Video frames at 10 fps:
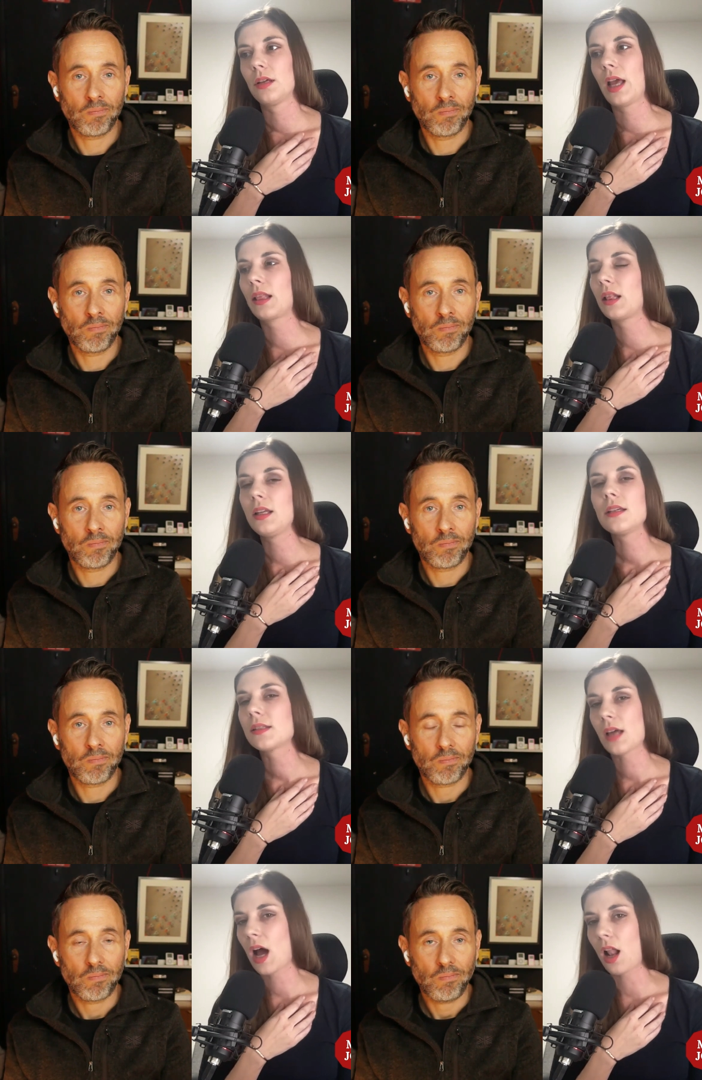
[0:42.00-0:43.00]
Speaker 1: at
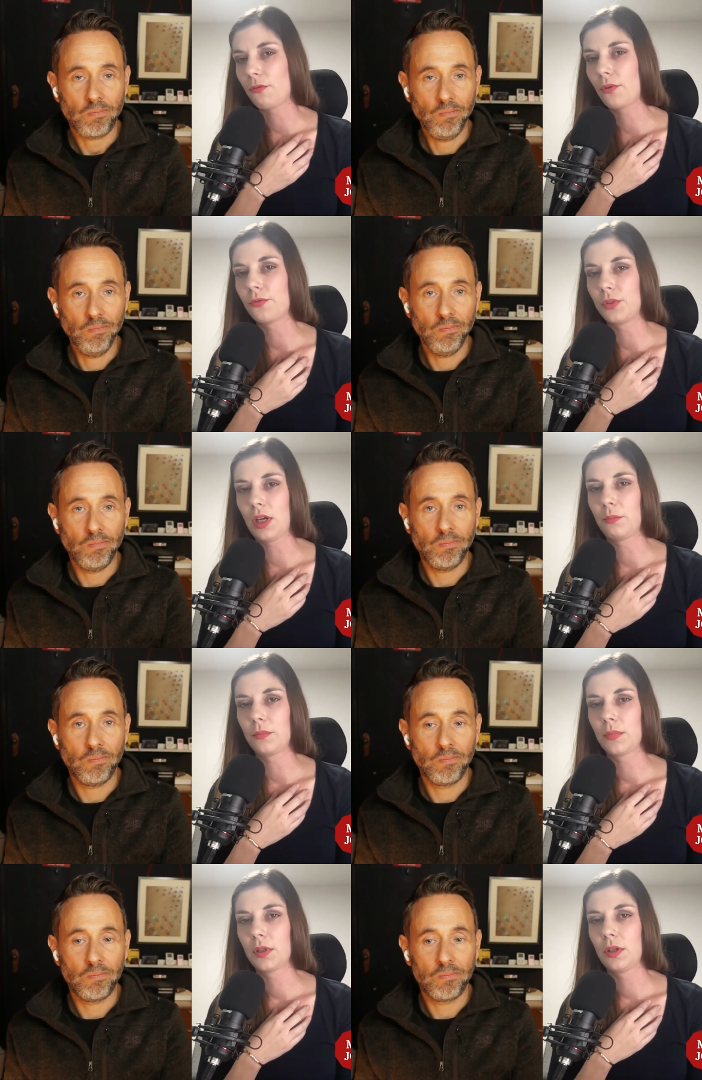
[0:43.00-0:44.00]
least half of
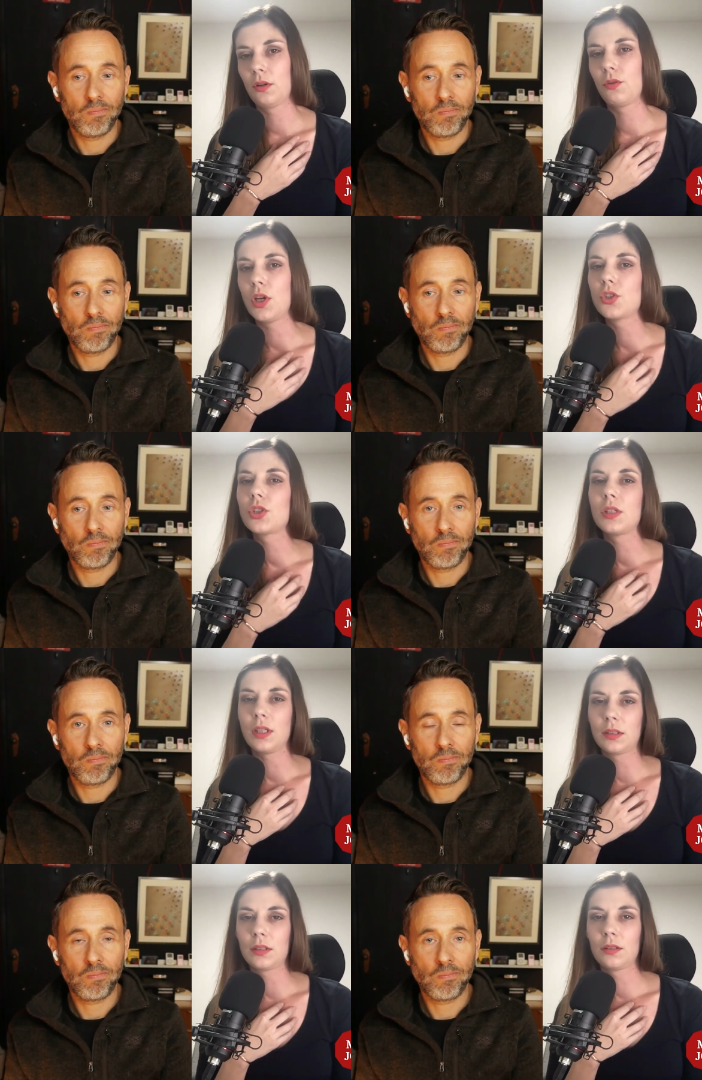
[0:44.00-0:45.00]
them reached
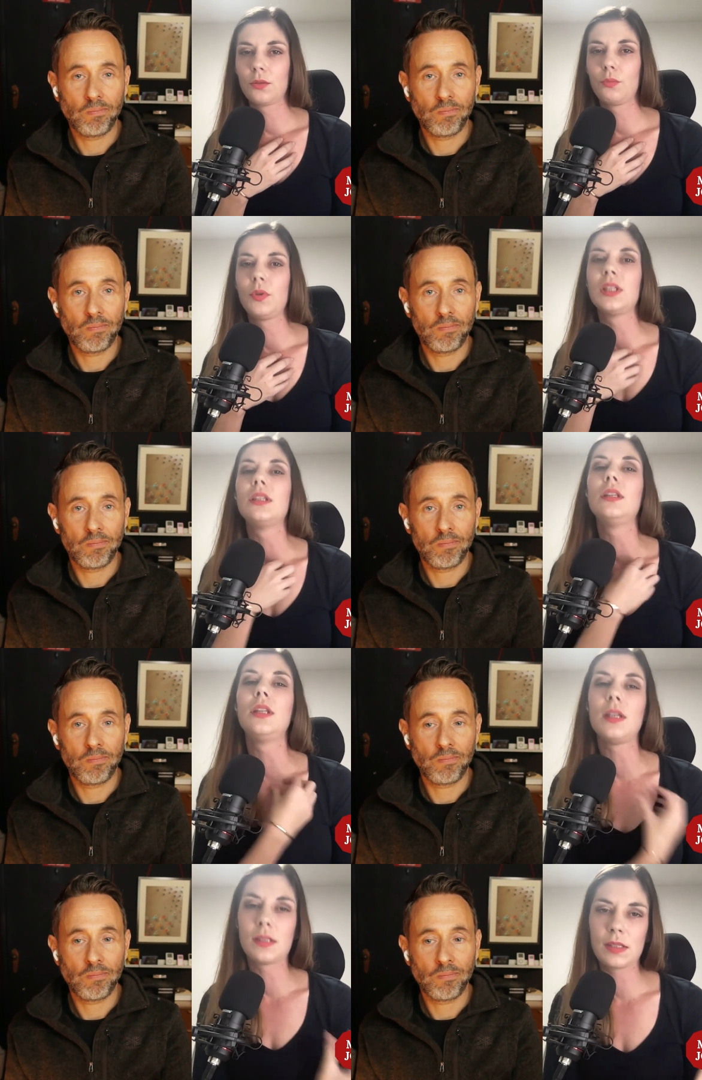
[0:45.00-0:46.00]
it with
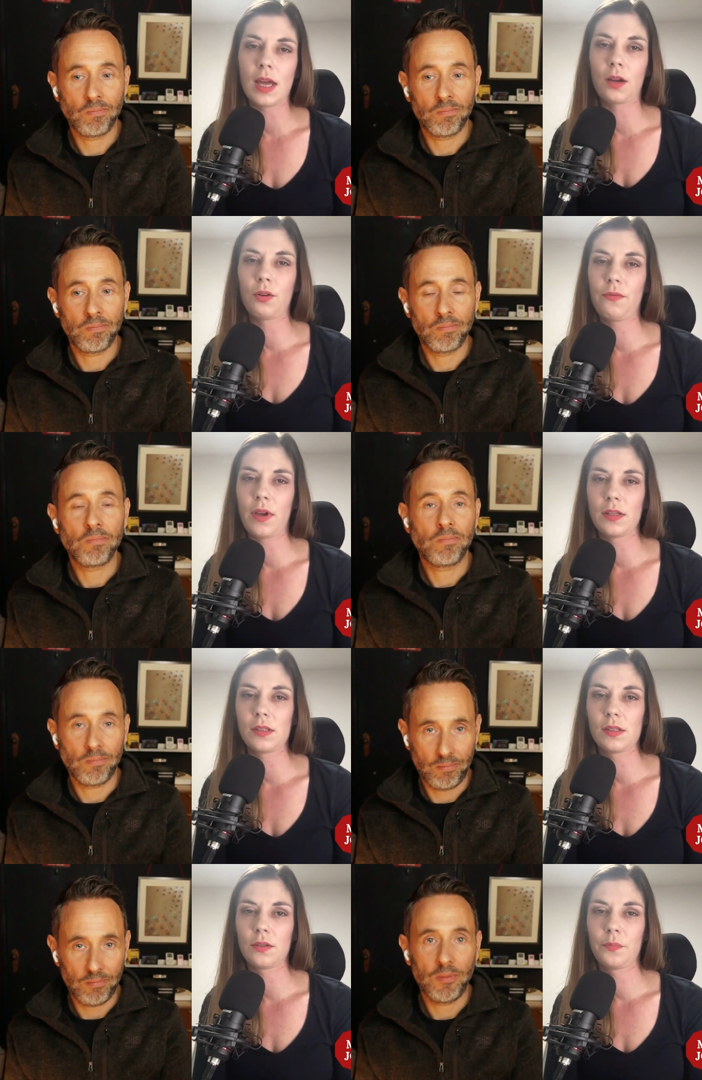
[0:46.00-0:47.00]
this
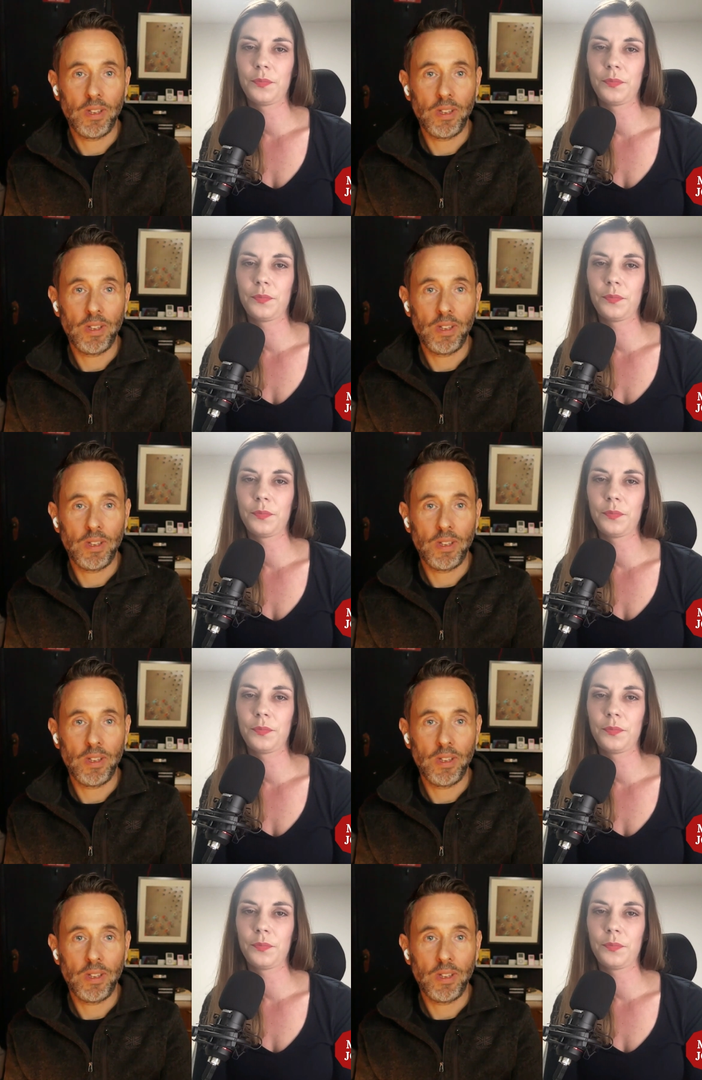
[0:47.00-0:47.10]
sacrifice